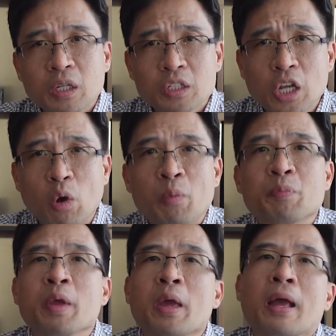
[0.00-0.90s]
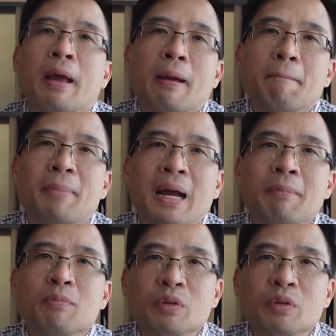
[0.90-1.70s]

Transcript: So BAM